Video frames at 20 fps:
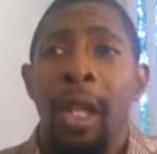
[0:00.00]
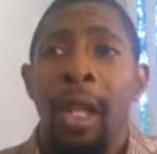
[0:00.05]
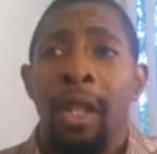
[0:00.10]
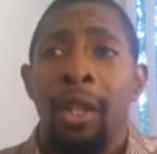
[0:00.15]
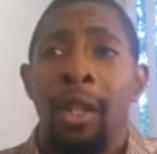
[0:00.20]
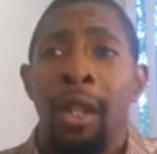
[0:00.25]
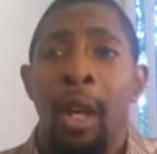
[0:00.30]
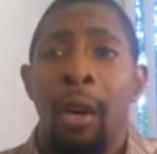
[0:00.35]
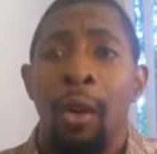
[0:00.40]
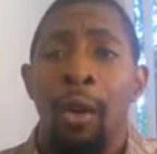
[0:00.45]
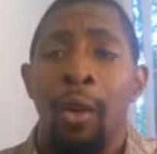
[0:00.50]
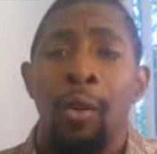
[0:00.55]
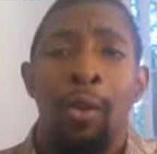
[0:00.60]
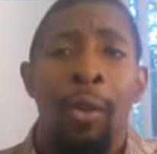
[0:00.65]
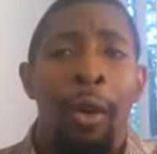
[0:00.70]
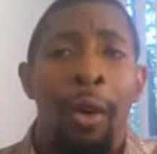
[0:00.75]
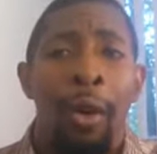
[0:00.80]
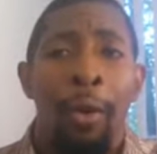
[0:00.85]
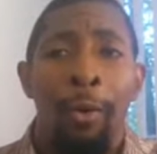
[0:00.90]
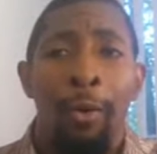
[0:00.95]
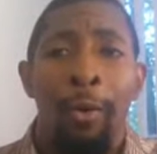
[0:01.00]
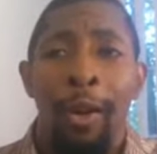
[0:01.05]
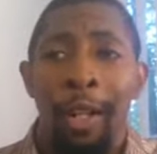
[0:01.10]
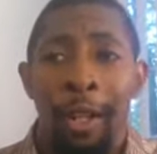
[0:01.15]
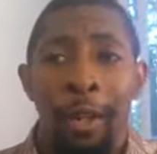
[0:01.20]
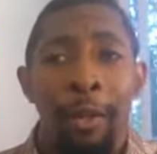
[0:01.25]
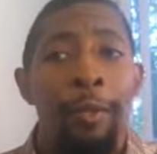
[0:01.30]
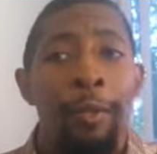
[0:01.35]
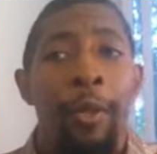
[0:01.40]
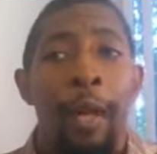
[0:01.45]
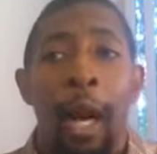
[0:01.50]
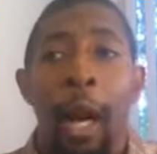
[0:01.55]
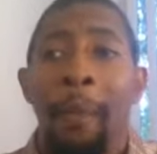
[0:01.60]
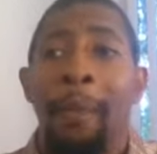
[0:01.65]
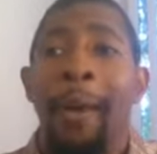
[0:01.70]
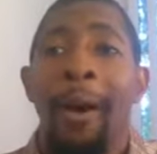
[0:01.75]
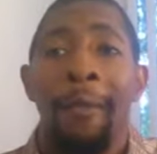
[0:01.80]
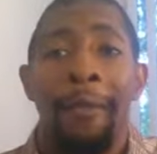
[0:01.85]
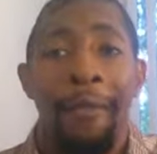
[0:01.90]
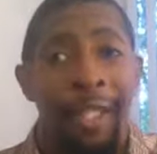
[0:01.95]
So when you
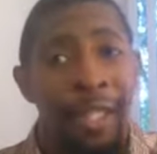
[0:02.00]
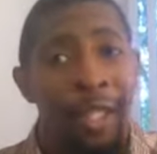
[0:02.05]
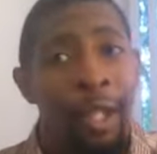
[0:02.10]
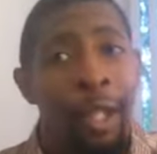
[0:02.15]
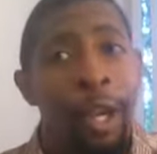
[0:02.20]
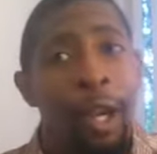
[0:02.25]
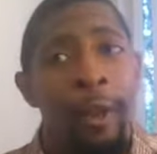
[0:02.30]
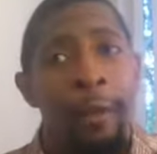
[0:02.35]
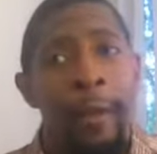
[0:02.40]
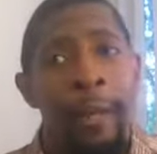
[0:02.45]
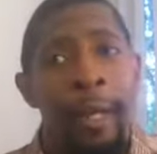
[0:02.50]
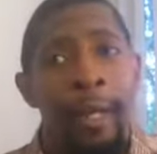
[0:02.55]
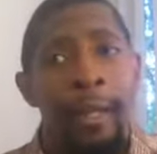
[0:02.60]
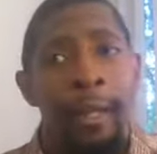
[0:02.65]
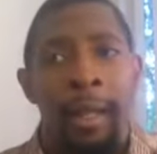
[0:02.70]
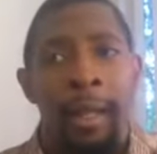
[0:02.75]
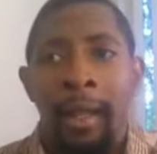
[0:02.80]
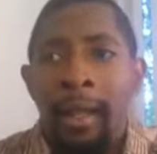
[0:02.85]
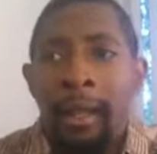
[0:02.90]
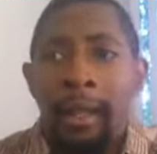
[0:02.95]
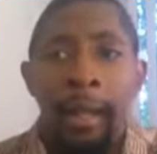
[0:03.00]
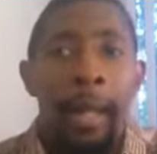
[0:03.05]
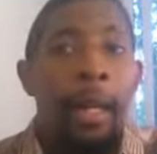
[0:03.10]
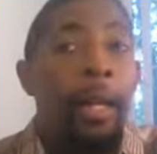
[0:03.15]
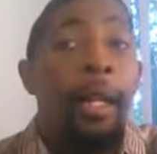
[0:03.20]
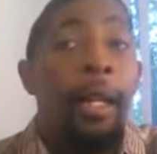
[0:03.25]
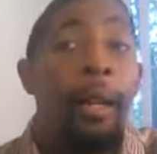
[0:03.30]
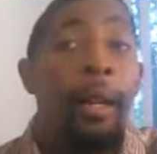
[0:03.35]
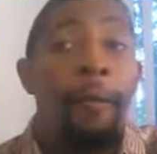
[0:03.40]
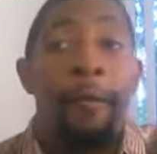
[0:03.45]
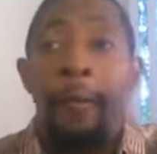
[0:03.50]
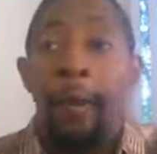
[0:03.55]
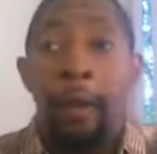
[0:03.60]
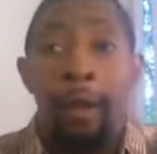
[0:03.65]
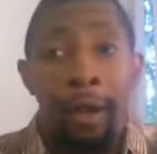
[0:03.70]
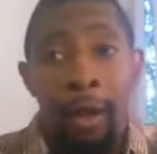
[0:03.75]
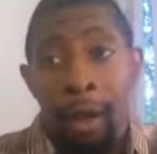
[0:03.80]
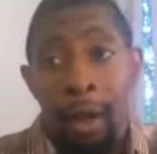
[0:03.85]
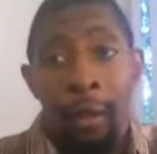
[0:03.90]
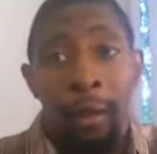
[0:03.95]
come off as nervous, they're going to feel
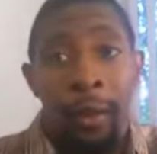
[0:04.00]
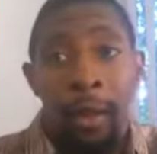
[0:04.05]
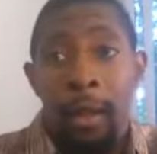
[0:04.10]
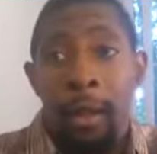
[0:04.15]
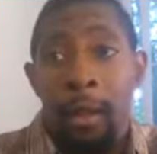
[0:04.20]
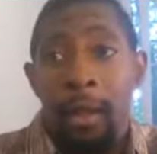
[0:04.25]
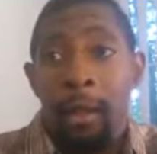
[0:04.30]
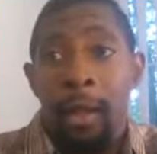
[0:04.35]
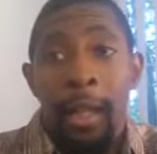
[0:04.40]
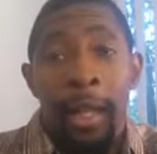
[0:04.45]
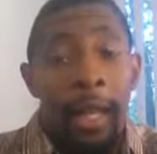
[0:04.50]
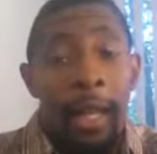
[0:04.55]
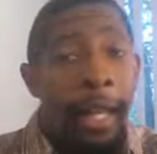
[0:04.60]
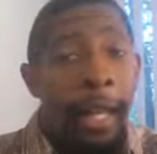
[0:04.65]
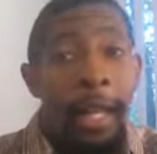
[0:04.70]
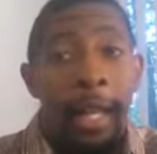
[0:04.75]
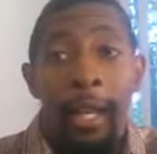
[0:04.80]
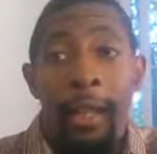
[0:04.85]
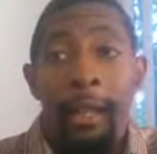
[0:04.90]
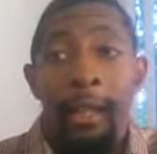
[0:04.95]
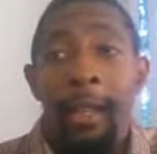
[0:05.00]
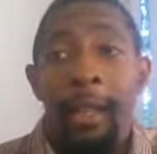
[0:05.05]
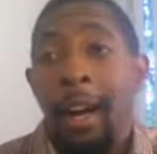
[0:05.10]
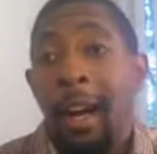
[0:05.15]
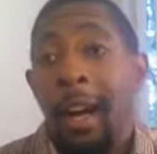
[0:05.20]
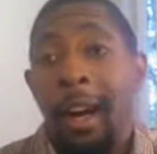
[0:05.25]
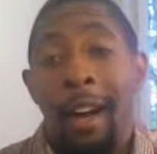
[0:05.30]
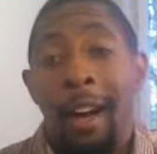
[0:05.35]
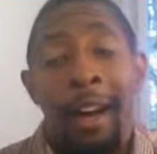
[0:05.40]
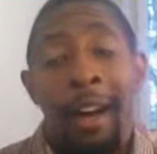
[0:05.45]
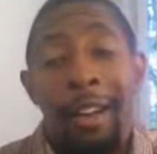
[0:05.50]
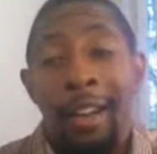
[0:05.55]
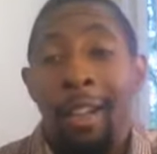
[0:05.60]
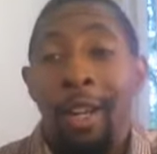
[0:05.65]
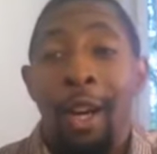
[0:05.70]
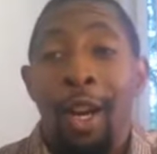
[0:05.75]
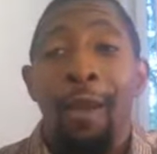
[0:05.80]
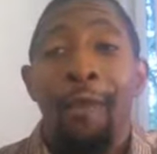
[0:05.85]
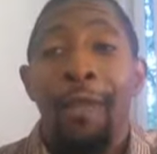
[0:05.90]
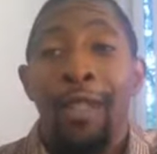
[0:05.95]
nervous. And a
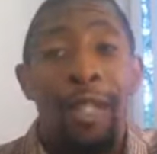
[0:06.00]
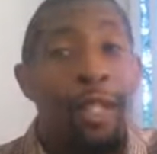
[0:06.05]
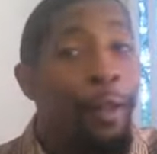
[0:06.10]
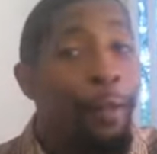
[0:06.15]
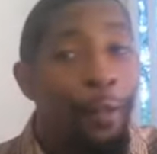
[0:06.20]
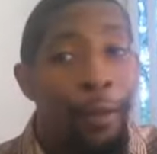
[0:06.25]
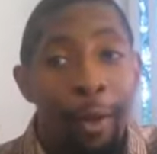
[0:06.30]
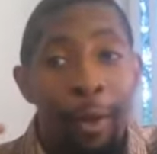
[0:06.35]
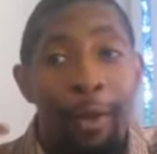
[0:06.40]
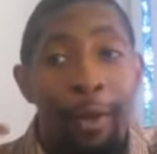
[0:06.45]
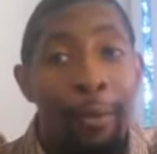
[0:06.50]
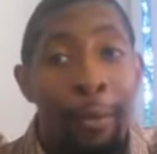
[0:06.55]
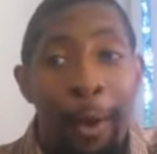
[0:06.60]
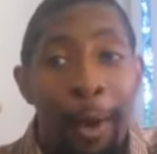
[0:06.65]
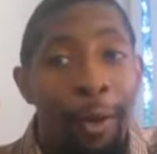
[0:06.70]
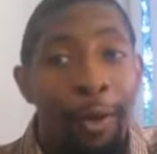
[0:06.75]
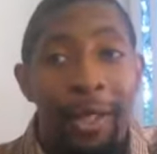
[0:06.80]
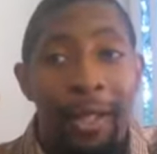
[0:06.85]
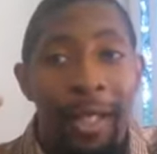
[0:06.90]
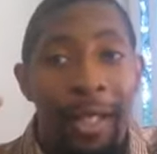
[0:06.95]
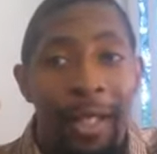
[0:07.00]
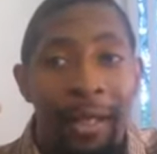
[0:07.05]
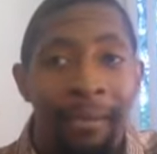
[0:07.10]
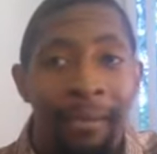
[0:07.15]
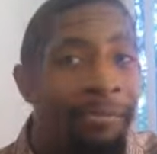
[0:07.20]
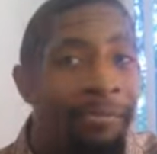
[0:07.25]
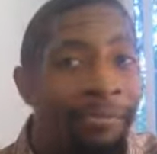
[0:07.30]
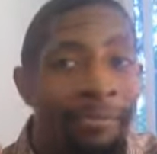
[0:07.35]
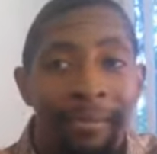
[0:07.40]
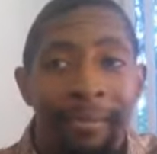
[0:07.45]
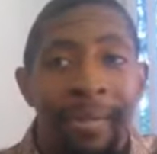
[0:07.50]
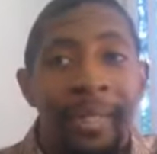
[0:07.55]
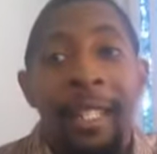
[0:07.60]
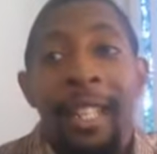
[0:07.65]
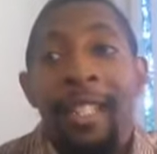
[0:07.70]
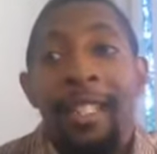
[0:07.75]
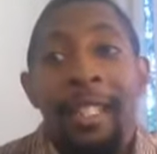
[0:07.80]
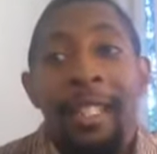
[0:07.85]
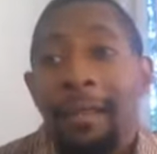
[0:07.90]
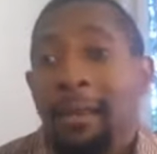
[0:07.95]
nervous, confused person
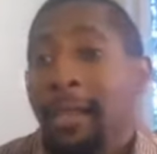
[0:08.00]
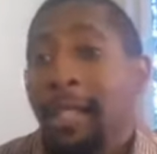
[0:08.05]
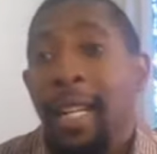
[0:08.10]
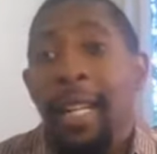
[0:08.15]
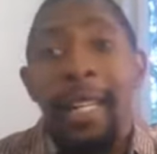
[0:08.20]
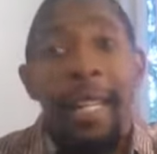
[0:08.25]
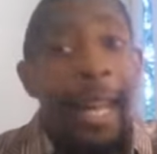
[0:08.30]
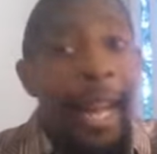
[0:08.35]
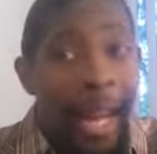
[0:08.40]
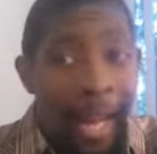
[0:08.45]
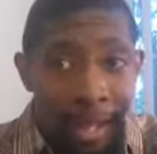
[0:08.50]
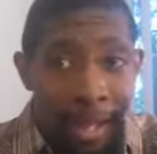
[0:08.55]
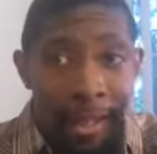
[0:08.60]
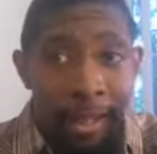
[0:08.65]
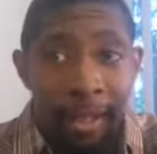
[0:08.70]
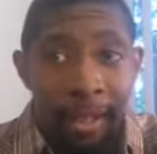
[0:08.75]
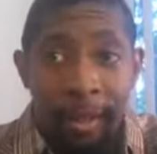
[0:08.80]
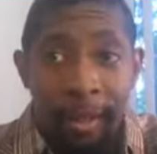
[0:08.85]
doesn't take action.